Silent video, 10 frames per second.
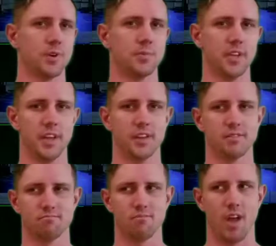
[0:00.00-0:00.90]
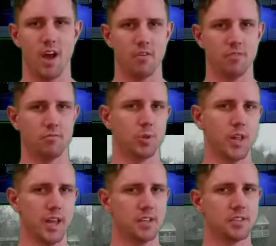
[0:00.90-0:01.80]
something out of
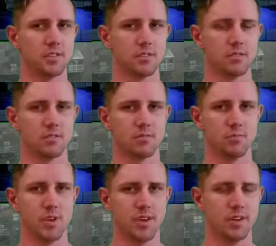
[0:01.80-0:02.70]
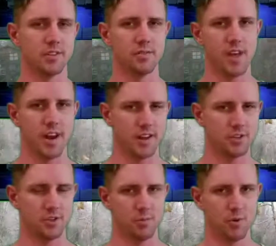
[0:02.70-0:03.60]
place because of that
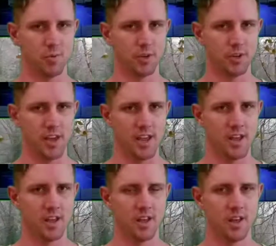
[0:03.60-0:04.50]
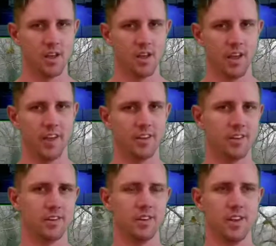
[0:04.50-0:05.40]
extra mobility.
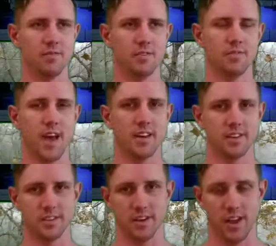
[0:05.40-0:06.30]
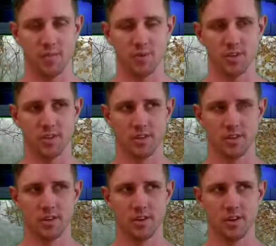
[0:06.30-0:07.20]
And even if that doesn't happen,
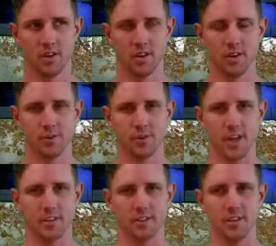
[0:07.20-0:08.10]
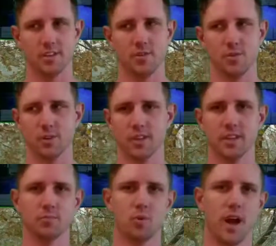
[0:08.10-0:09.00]
you're likely to at
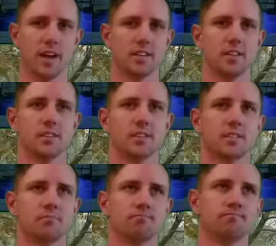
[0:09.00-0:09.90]
least practice.